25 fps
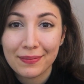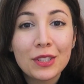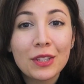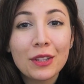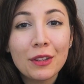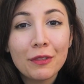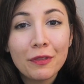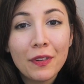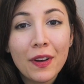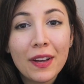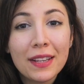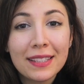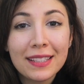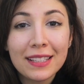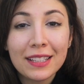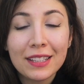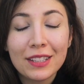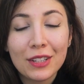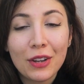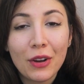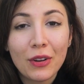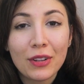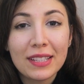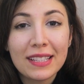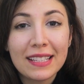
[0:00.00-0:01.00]
So the first thing
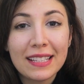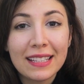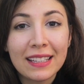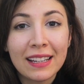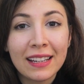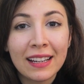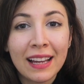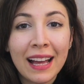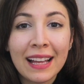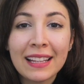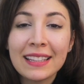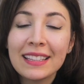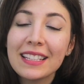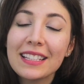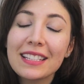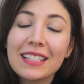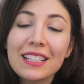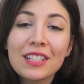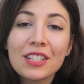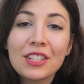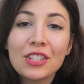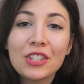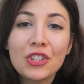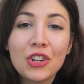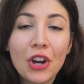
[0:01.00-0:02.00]
to consider, and
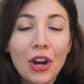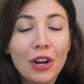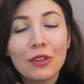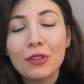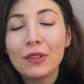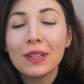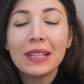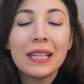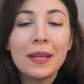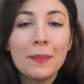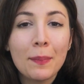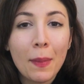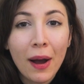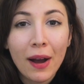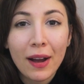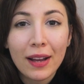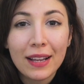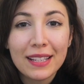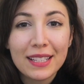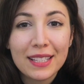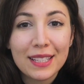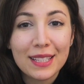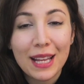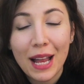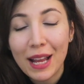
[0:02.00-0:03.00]
this is generally
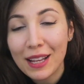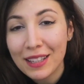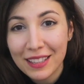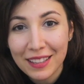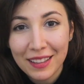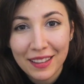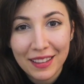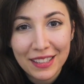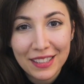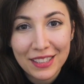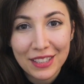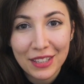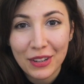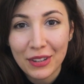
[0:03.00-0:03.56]
my standard thing